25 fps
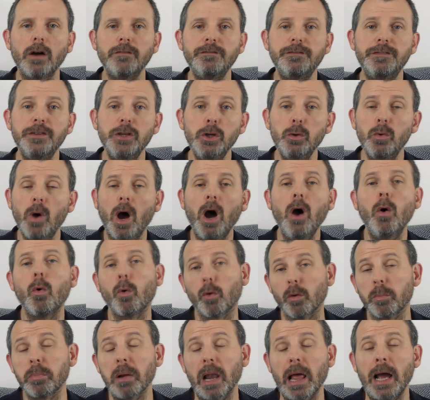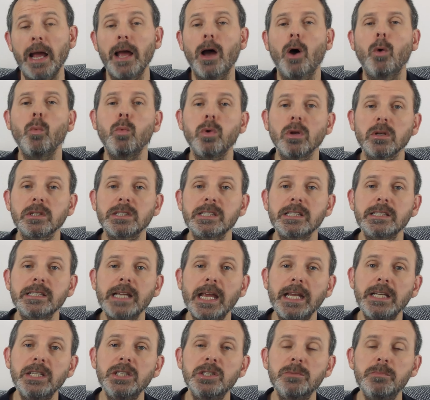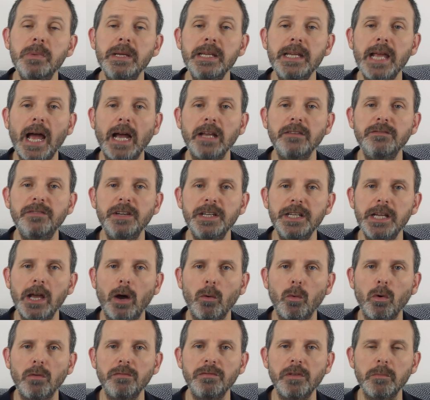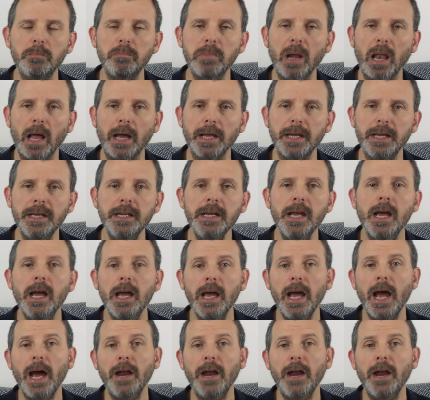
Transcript: a viewer or a player will send me a video of them playing,